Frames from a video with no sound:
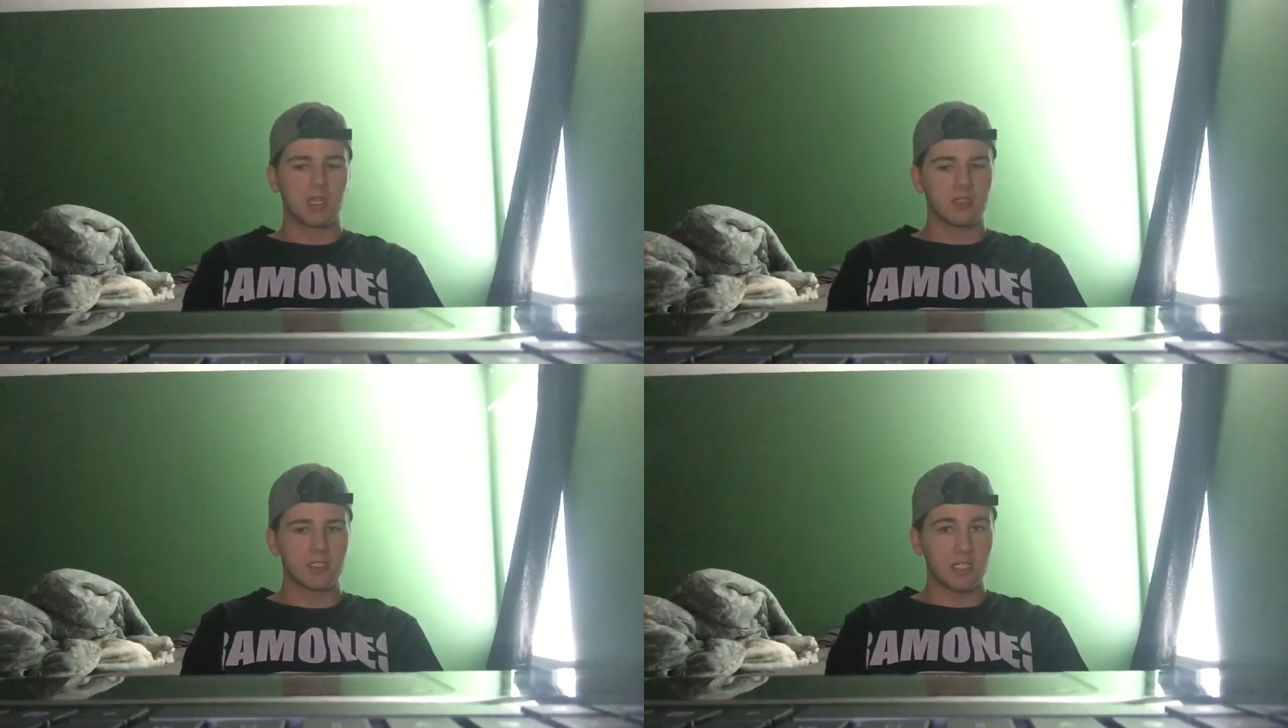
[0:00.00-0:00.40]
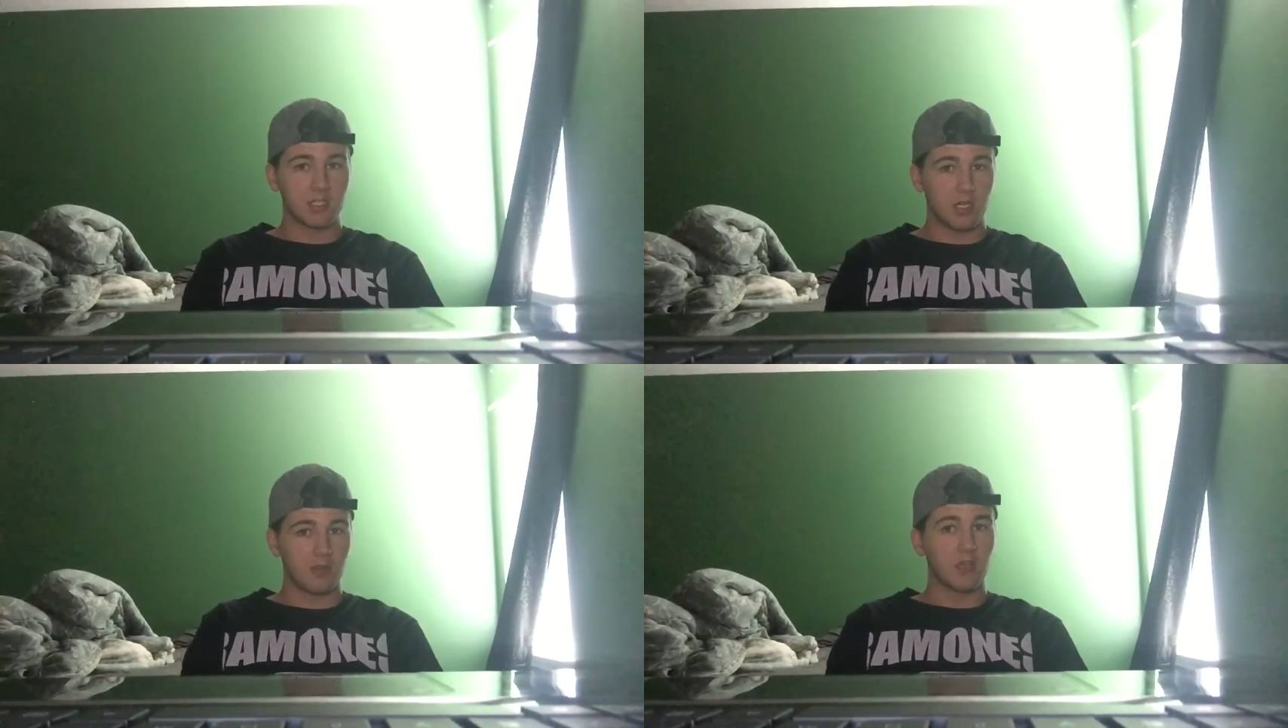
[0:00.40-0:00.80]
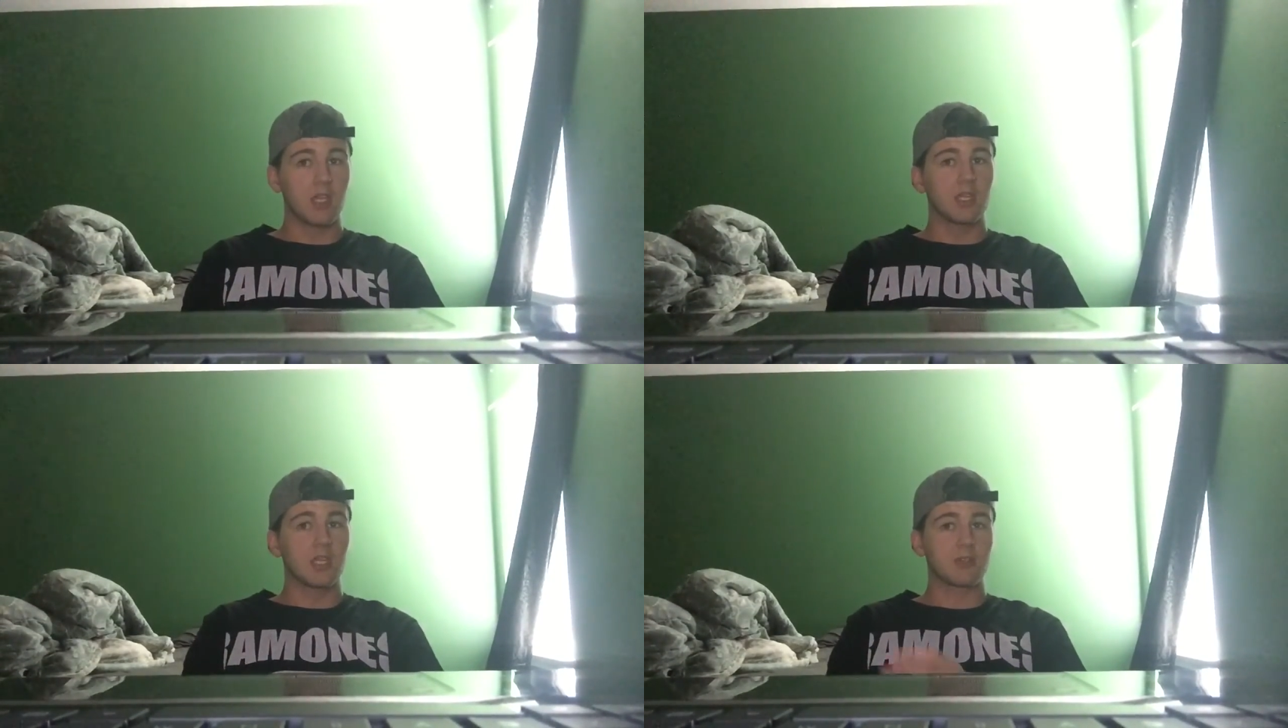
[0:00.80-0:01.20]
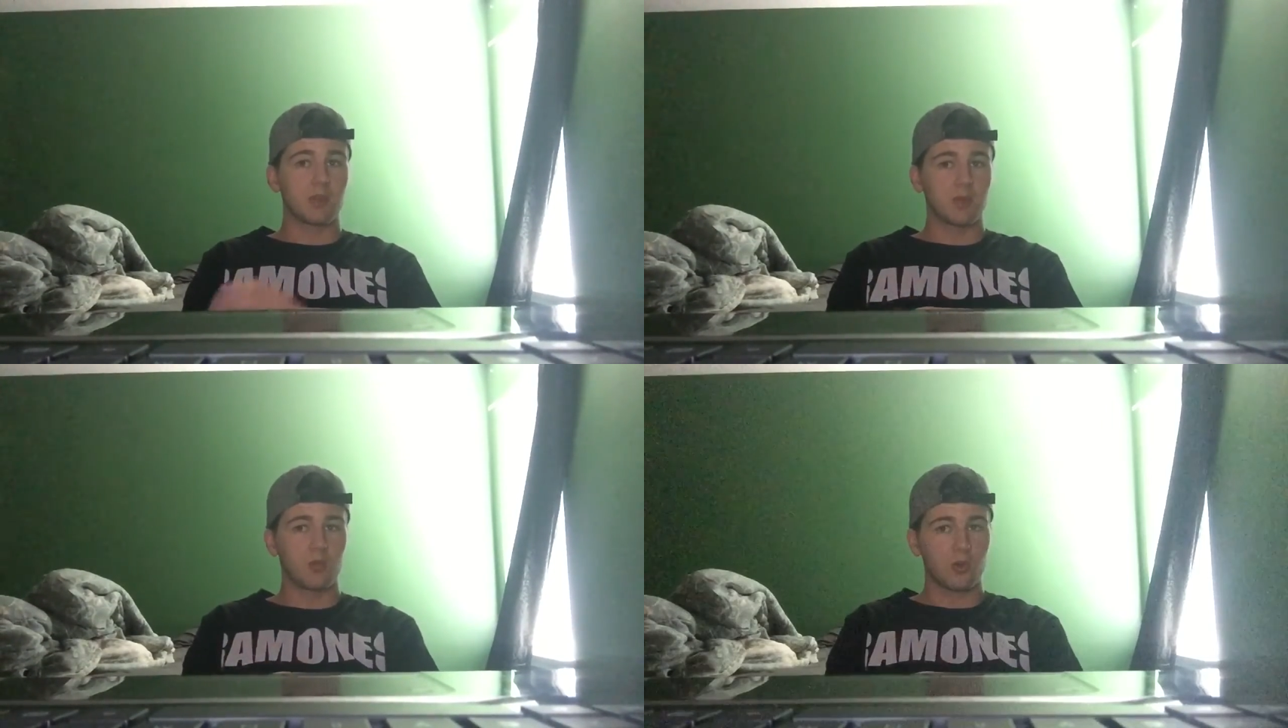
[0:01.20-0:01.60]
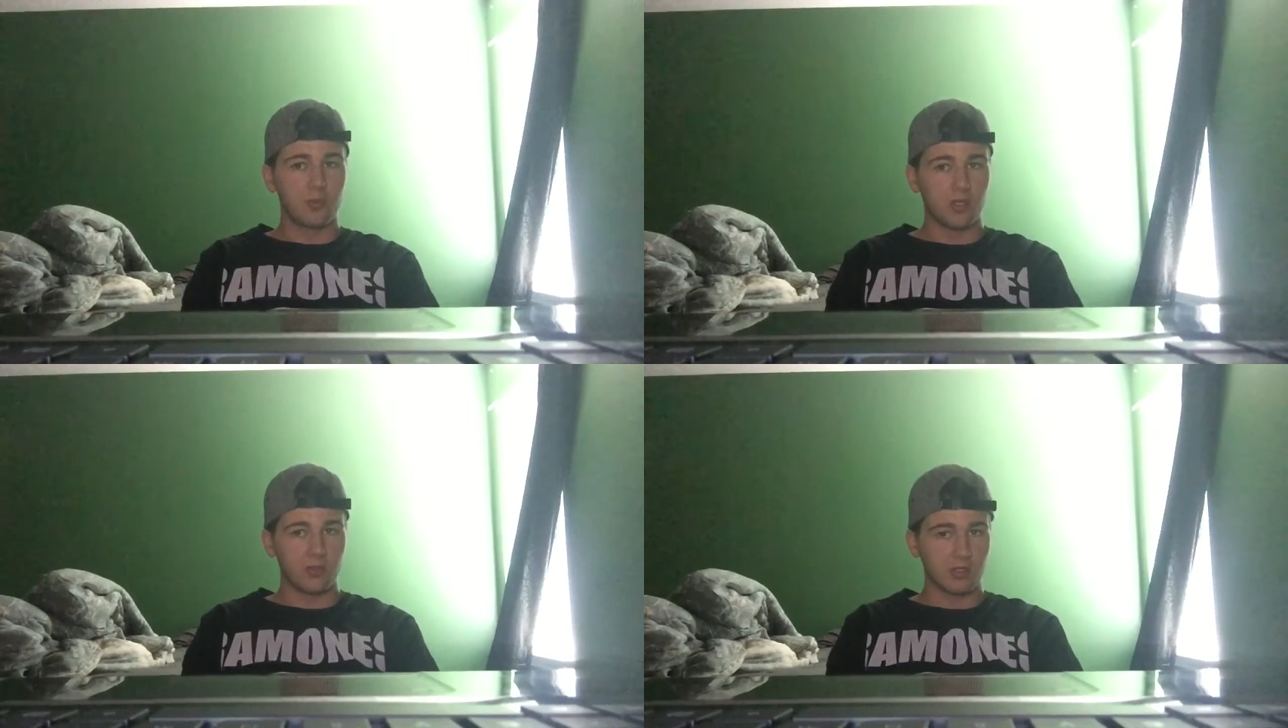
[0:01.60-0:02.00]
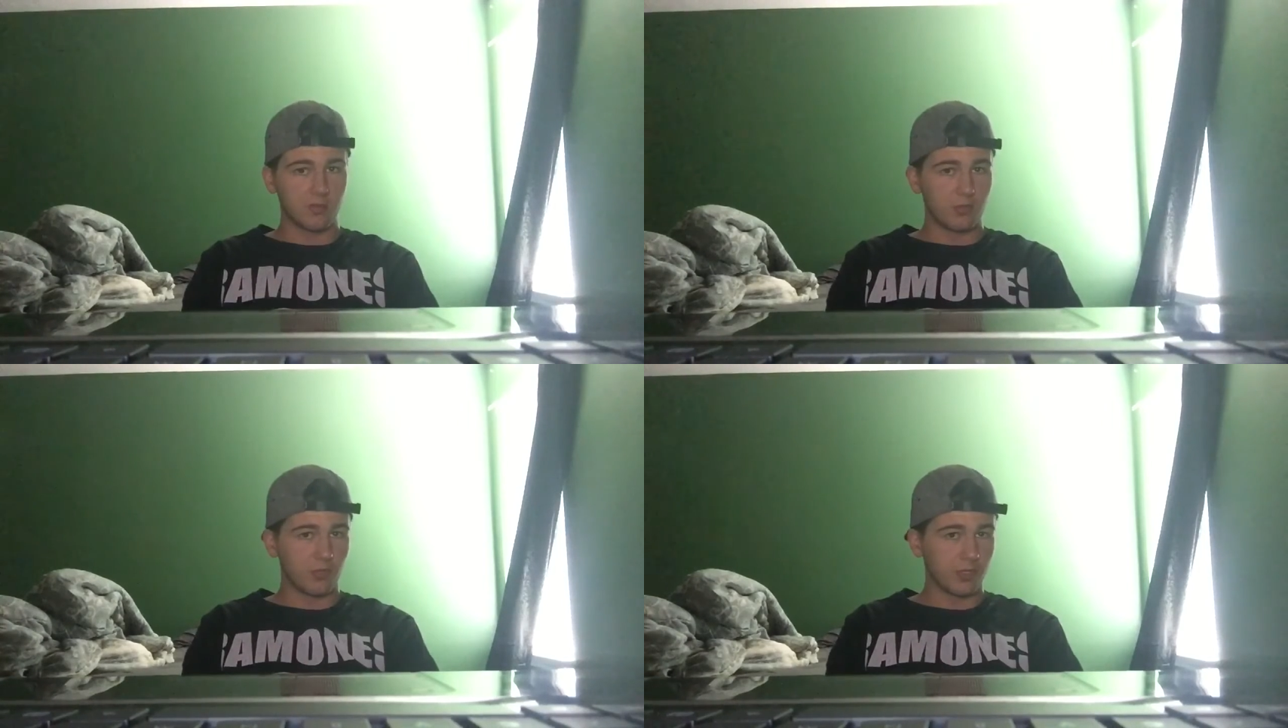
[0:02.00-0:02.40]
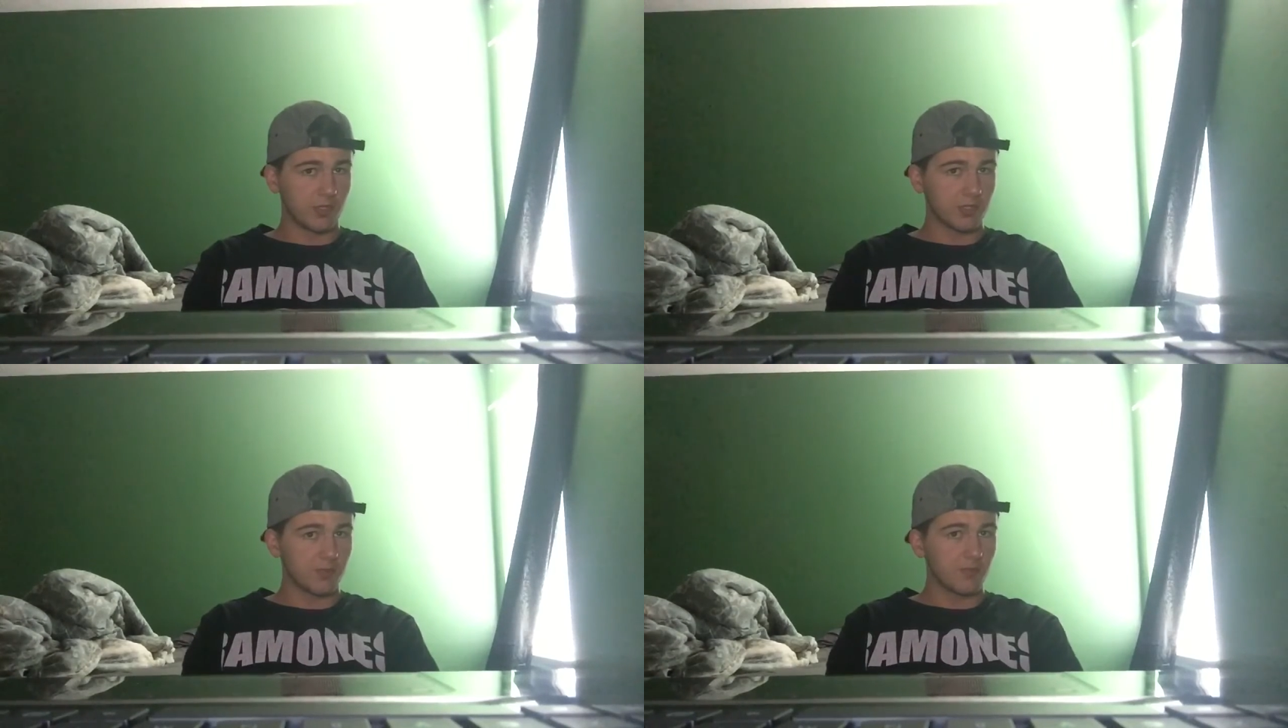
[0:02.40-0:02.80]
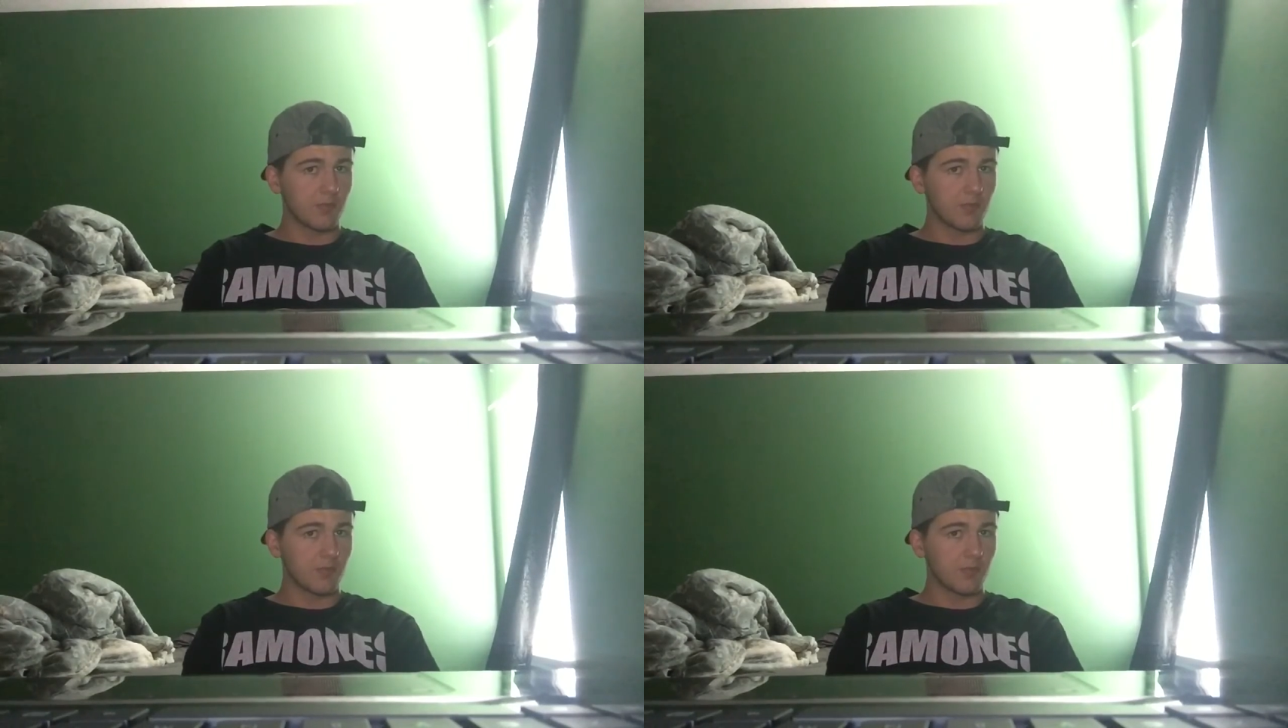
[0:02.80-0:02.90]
take less days off. That's why they're more appealing to employers.